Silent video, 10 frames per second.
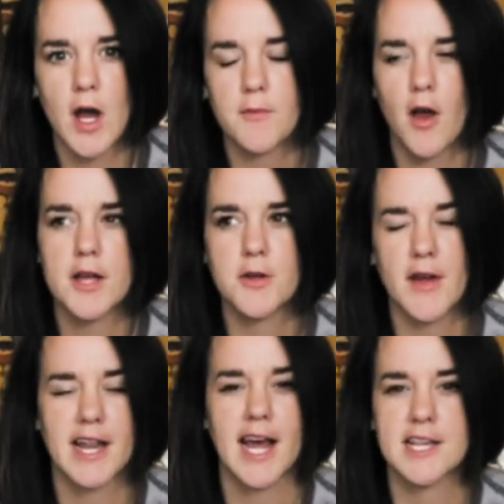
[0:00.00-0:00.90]
I'd probably do
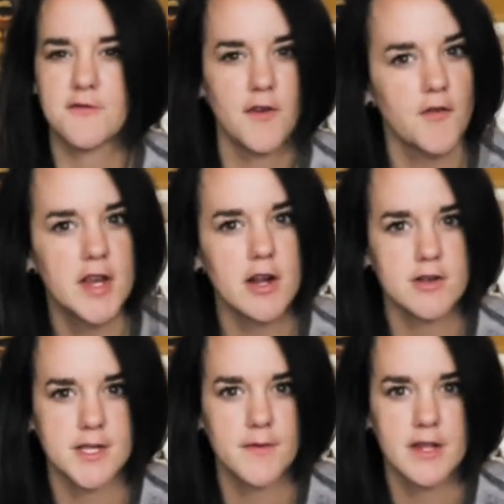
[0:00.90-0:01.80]
like an S50 or
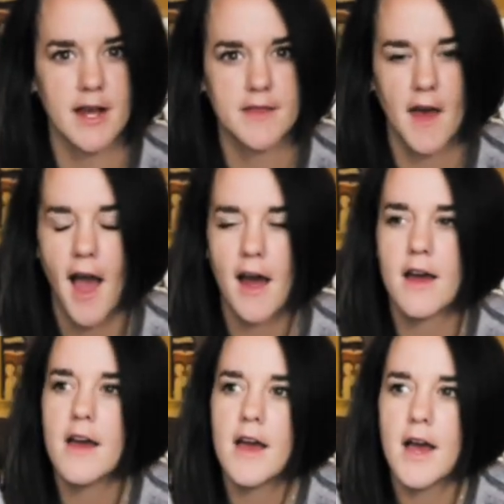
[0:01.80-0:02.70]
something like
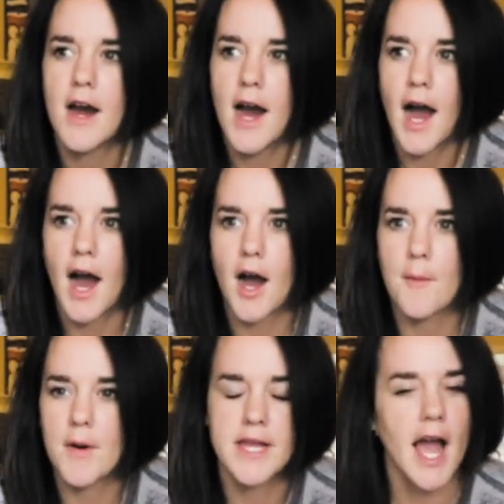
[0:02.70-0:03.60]
that.
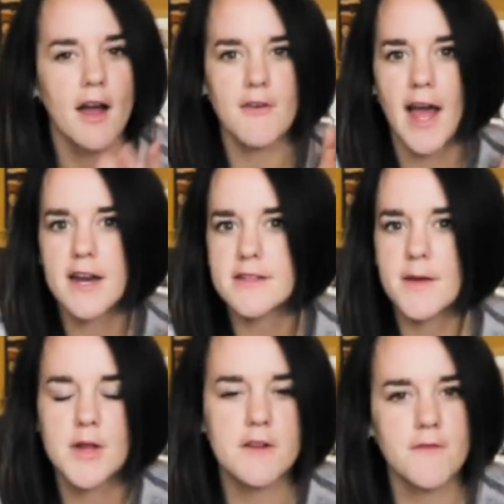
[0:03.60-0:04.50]
But yeah, if I had
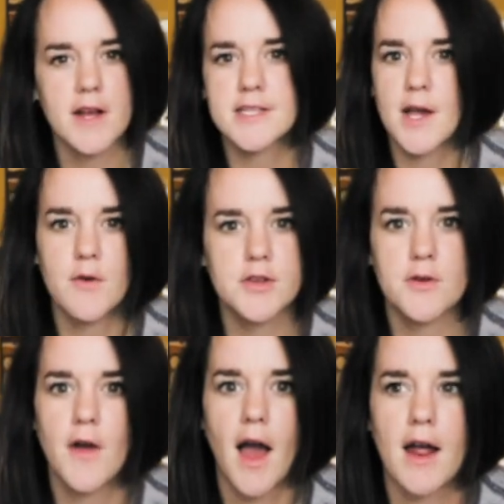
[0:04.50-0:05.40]
unlimited funds, I would
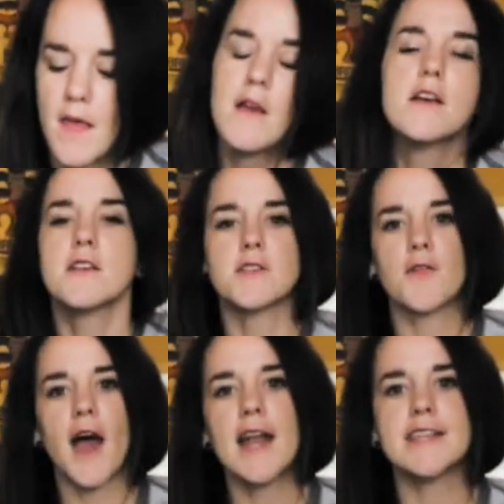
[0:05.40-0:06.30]
do that. So
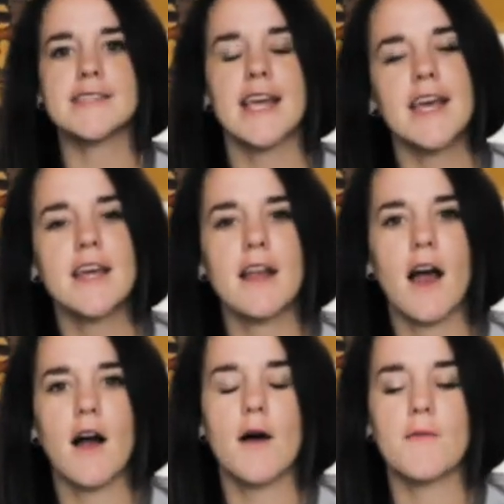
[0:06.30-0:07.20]
that is it.
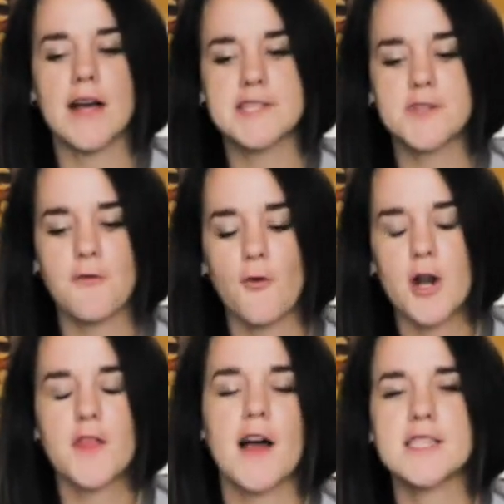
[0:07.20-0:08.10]
That's the
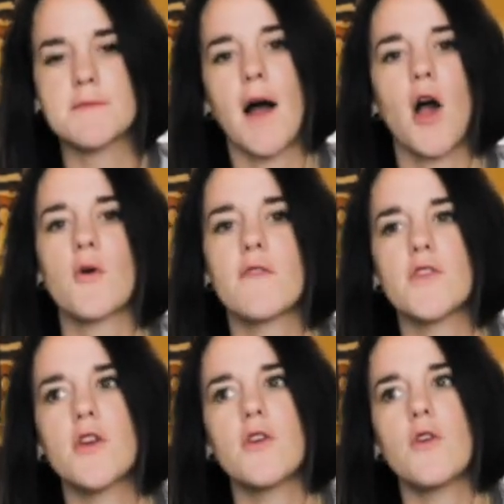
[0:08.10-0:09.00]
40,000 mile
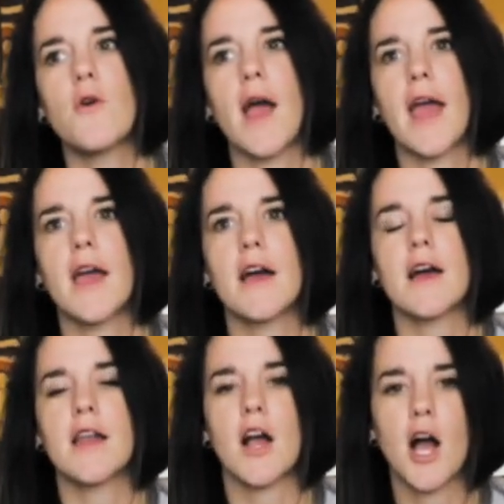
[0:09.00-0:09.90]
review
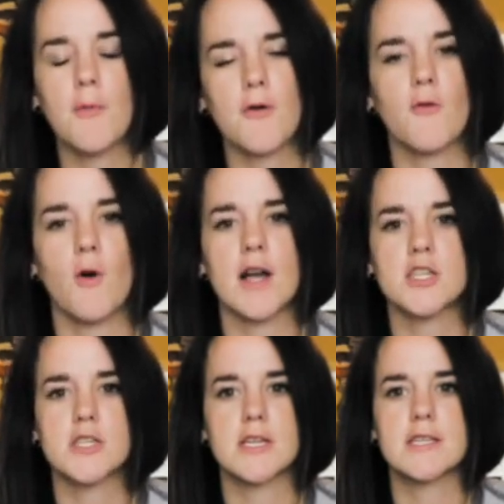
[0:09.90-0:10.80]
and a couple of
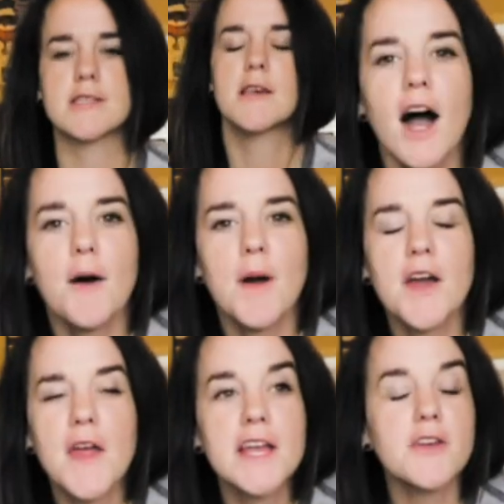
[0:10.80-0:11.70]
questions.
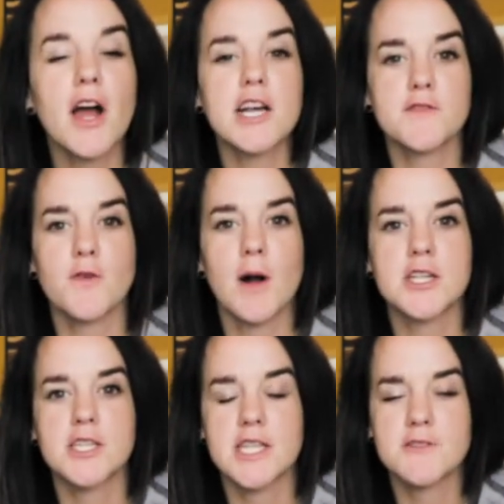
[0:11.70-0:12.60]
Thank you guys for
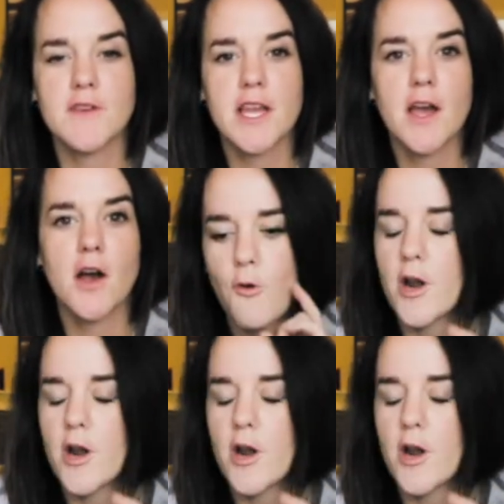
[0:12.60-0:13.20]
watching this video.